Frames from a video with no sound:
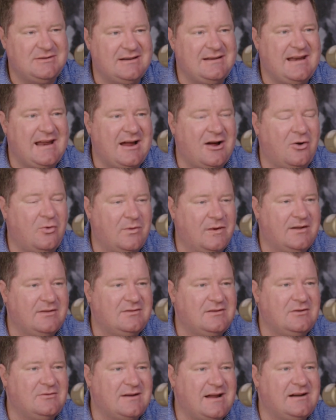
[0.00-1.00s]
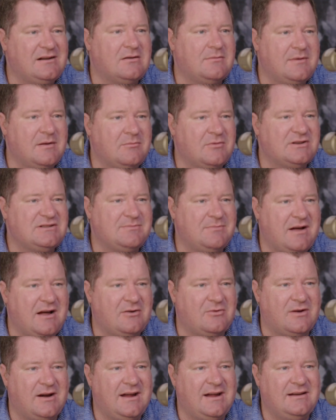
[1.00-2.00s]
and now with the United Arab Emirates,
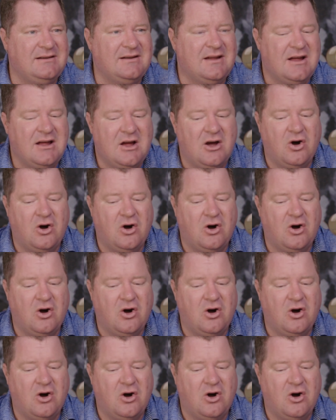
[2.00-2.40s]
Bahrain,